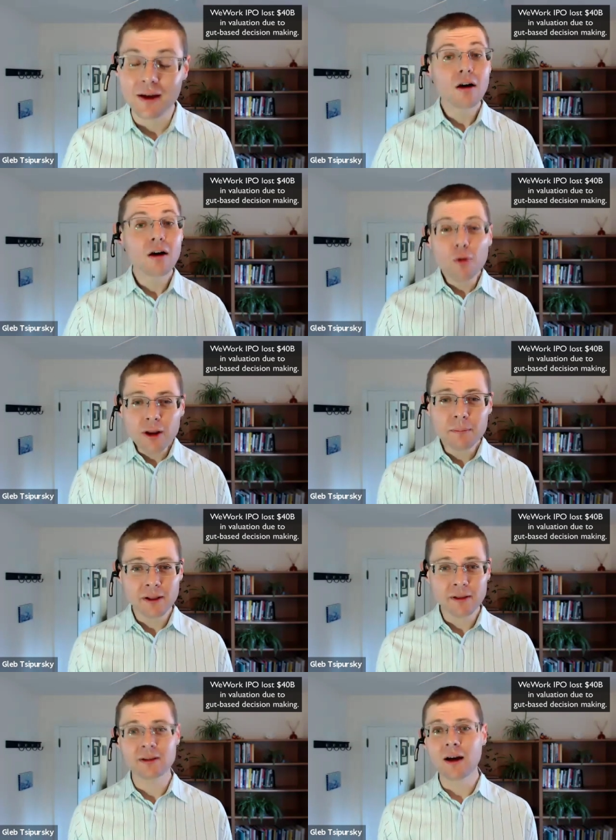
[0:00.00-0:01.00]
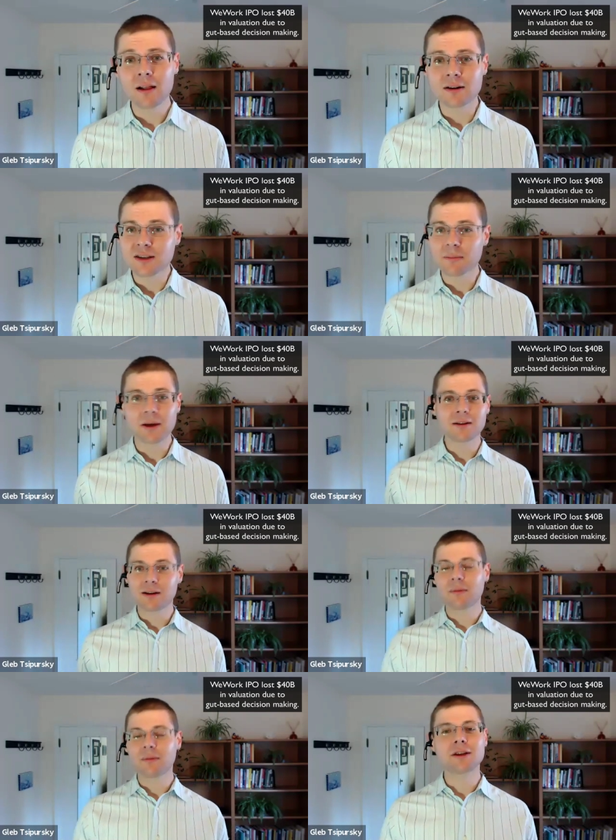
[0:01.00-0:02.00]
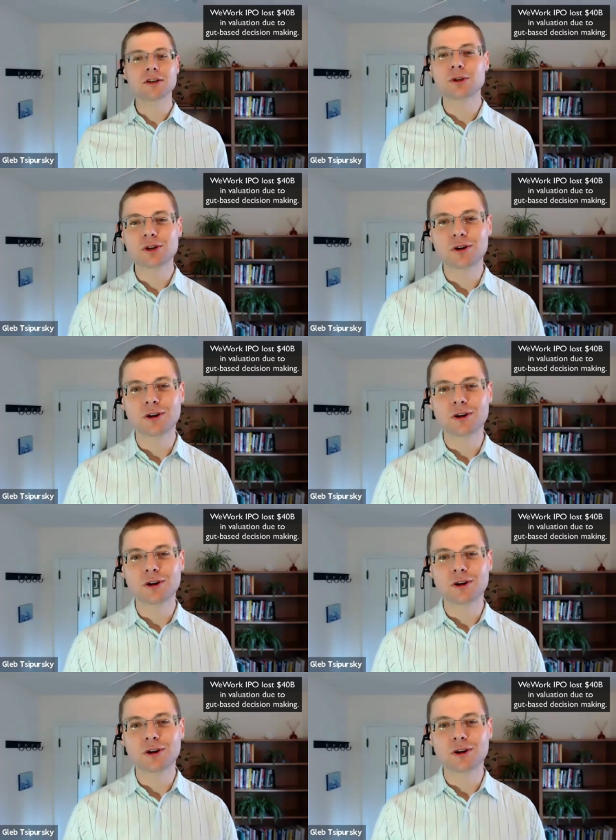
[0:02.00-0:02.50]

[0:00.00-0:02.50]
forty billion dollars, I mean, imagine what you can